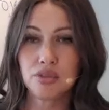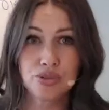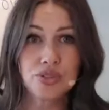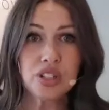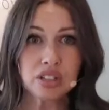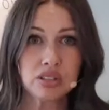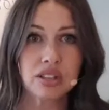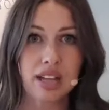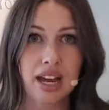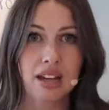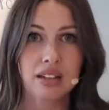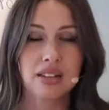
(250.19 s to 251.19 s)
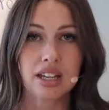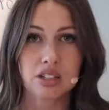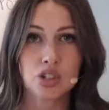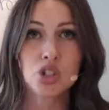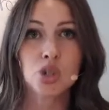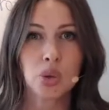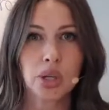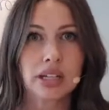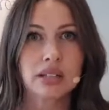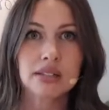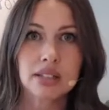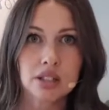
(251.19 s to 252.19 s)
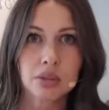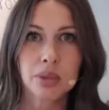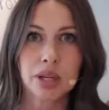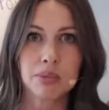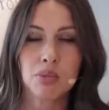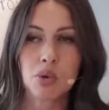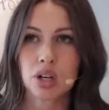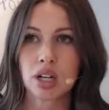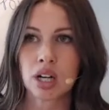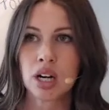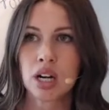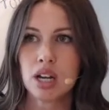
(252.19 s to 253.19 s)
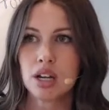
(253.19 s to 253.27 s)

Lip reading: feel that joy a little bit more.